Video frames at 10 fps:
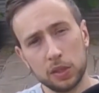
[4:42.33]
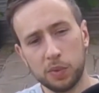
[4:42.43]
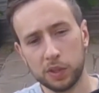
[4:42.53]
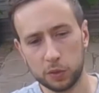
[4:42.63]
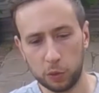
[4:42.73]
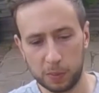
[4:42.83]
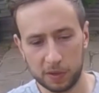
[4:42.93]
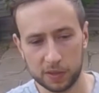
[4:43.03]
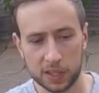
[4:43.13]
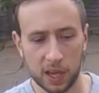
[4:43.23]
There's always a bit
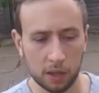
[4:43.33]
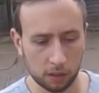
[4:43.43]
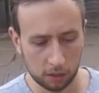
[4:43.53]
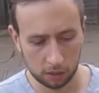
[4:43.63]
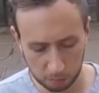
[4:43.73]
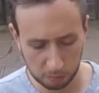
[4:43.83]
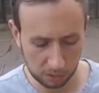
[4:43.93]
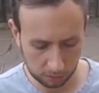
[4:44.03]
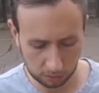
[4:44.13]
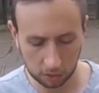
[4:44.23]
of a tear,
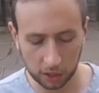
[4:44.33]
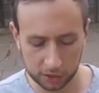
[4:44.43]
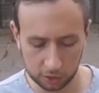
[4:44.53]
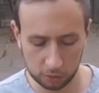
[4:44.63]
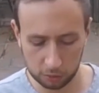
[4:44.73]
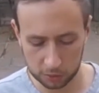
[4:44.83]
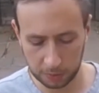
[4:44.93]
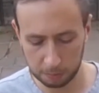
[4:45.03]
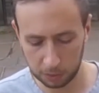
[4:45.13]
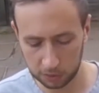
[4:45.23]
but I do
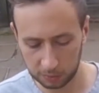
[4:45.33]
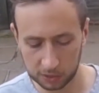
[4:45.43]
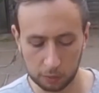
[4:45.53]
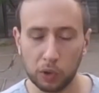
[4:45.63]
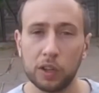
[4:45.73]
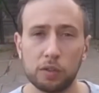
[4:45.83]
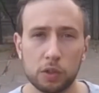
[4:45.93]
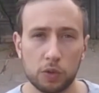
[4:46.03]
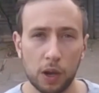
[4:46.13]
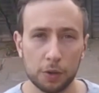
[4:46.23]
spend most of my time running through
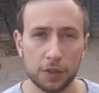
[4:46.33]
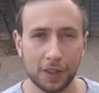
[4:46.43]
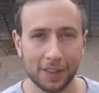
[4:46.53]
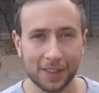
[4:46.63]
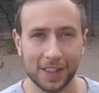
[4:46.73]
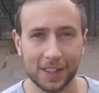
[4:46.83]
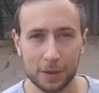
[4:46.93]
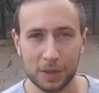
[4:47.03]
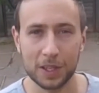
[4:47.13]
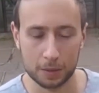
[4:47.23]
trails, so that's
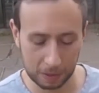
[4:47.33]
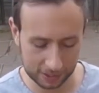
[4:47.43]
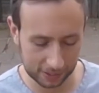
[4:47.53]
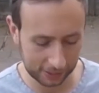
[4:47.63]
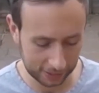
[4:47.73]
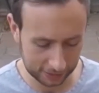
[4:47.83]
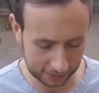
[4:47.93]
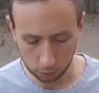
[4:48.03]
to be expected, I guess.